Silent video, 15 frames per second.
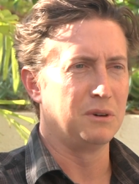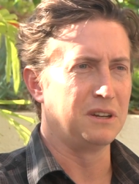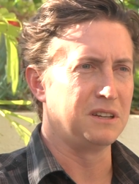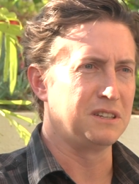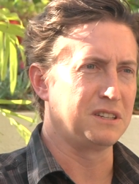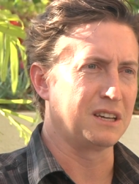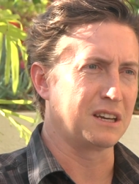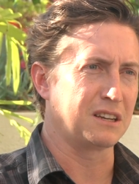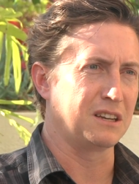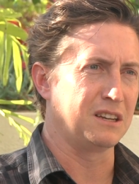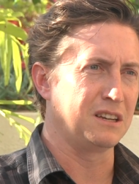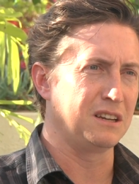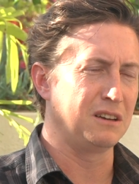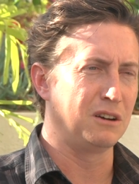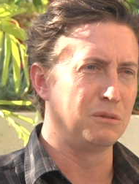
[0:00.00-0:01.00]
yeah. but it's like
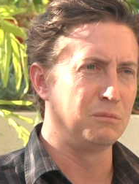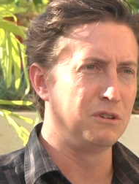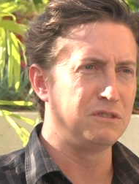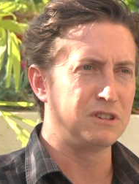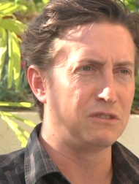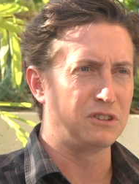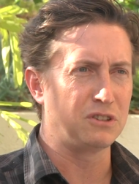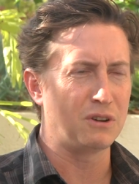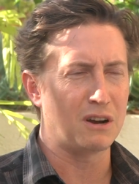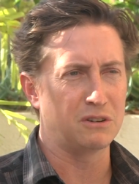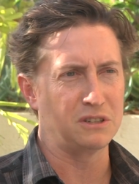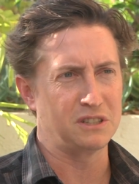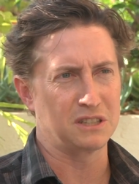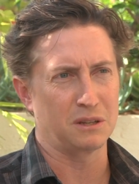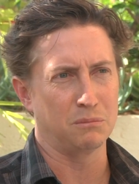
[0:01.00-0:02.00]
uh, movies over two
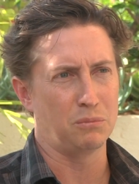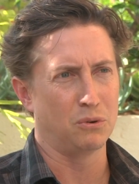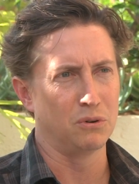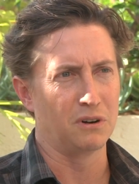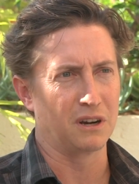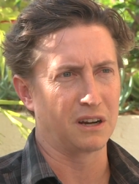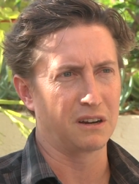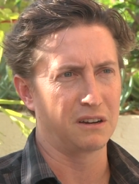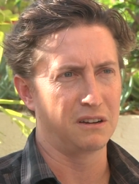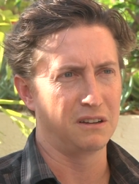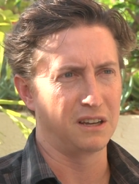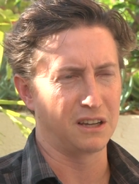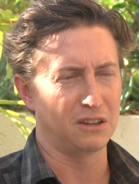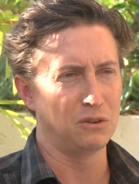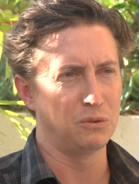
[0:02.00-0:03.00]
hours just get boring.
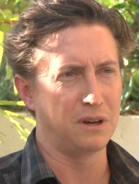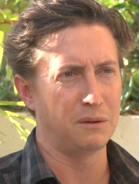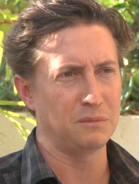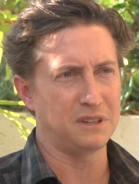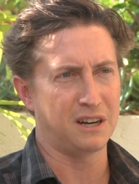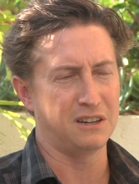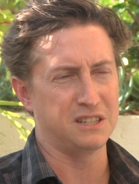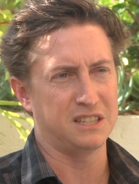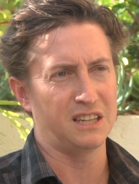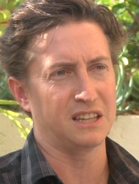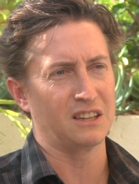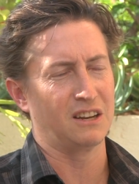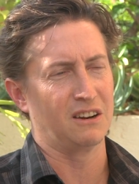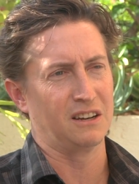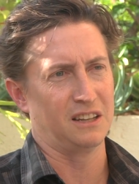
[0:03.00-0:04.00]
Like you don't. I'm tired of
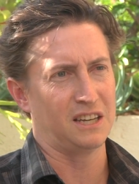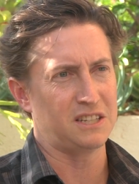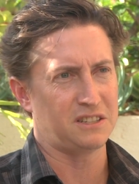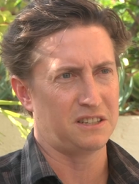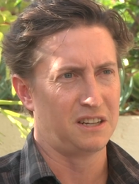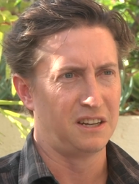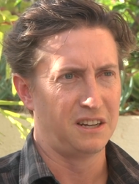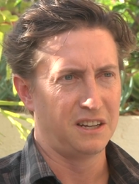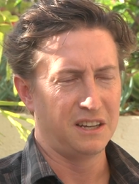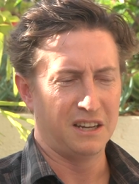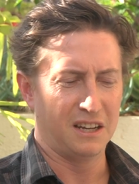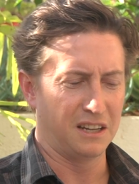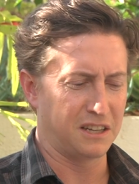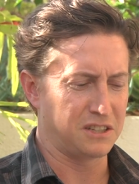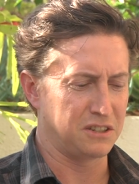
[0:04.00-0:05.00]
sitting there unless
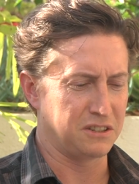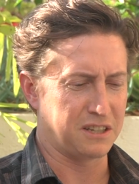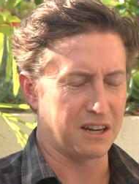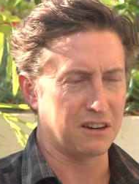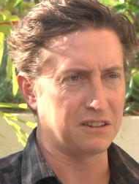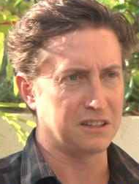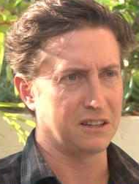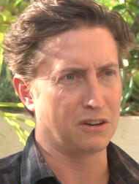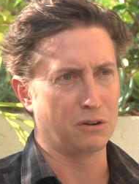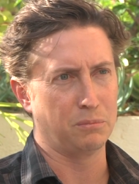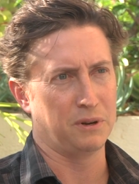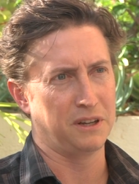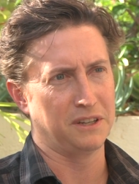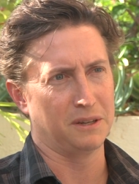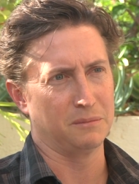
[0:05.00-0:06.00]
unless you're Tarantino or
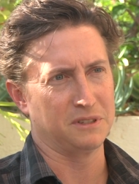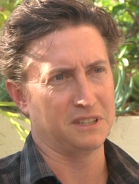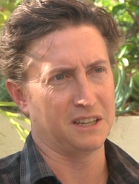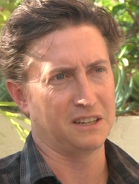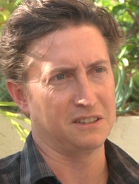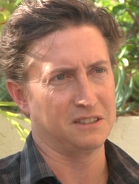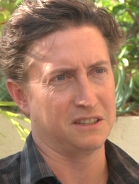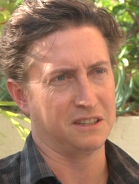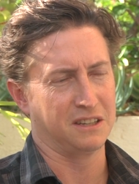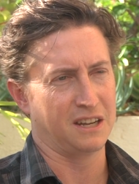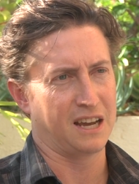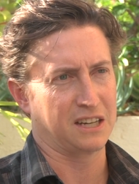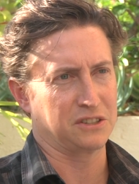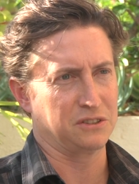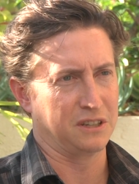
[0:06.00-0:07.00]
Paul Thomas Anderson
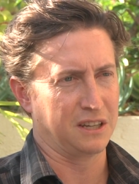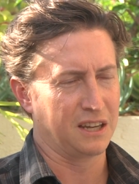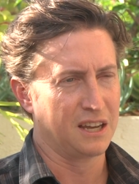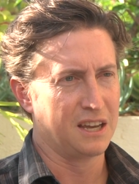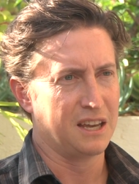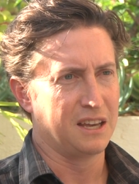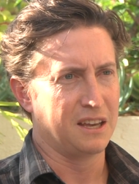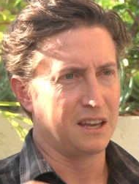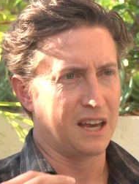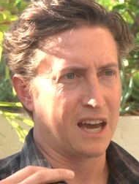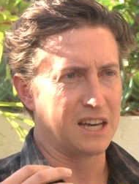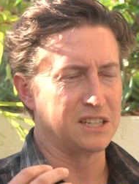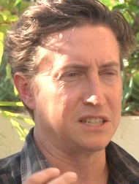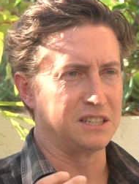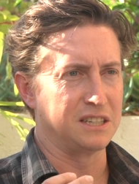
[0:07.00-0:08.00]
that actually
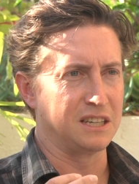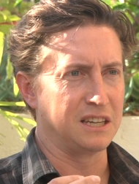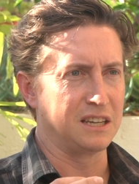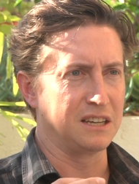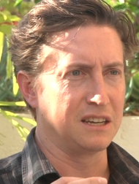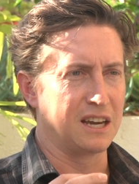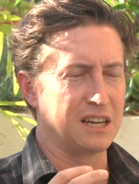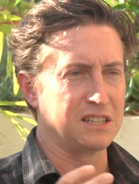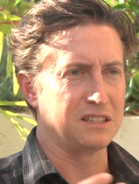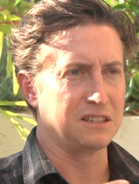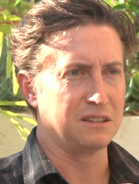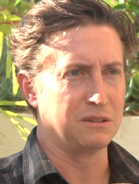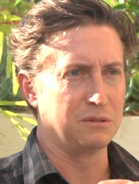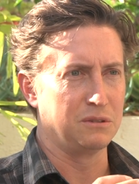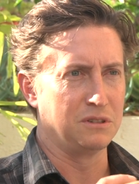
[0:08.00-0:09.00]
has right. the has
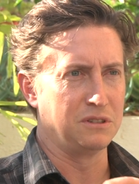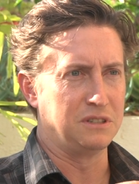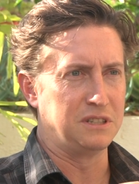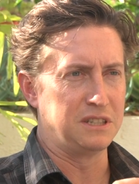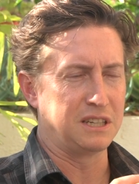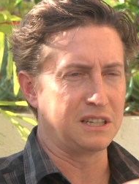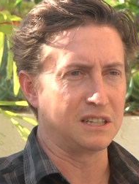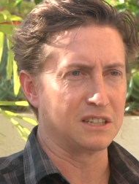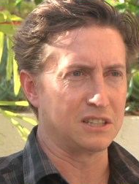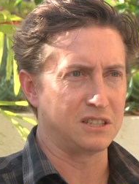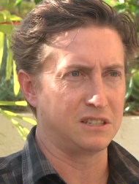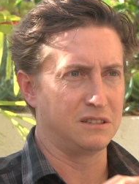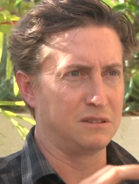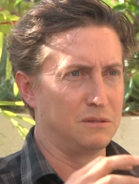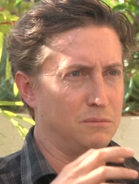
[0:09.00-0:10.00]
the
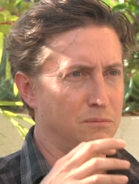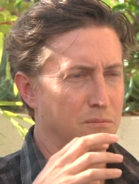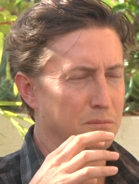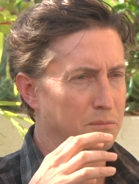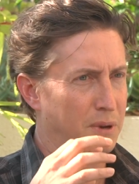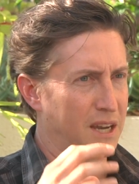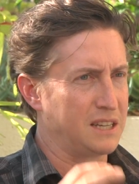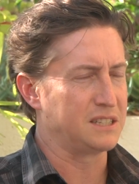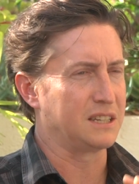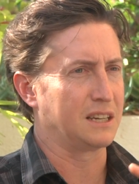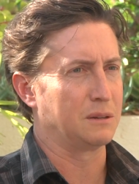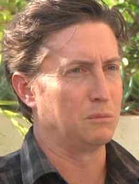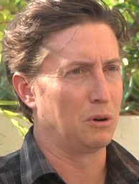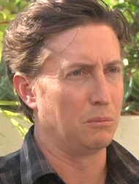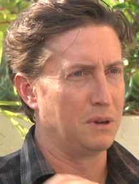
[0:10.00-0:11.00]
genius.
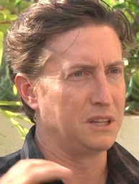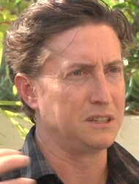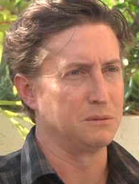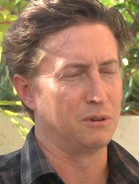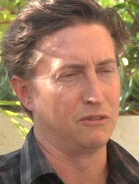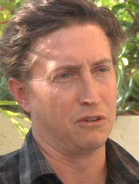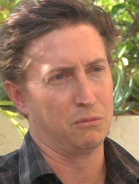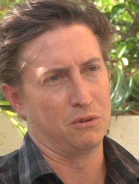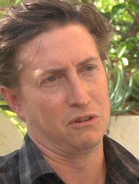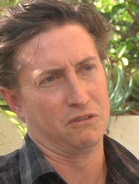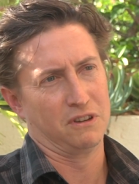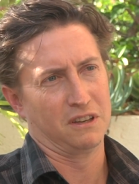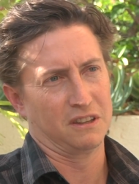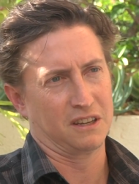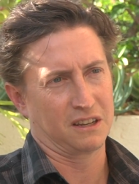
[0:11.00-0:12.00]
Pacing and momentum of a
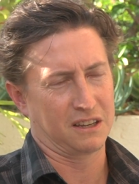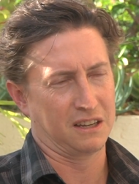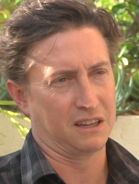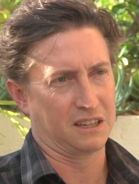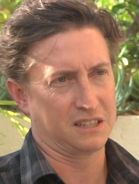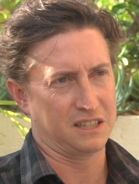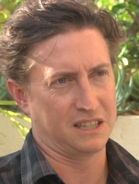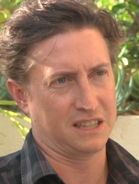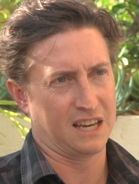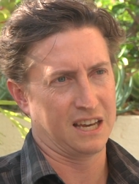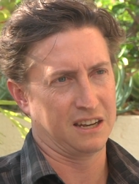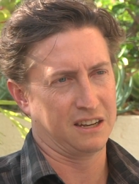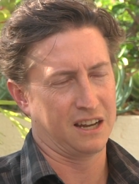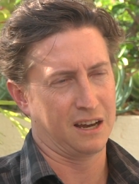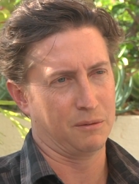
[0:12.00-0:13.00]
movie that can exceed
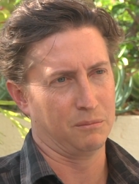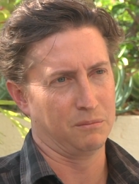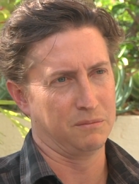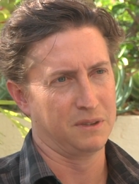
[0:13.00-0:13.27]
that and not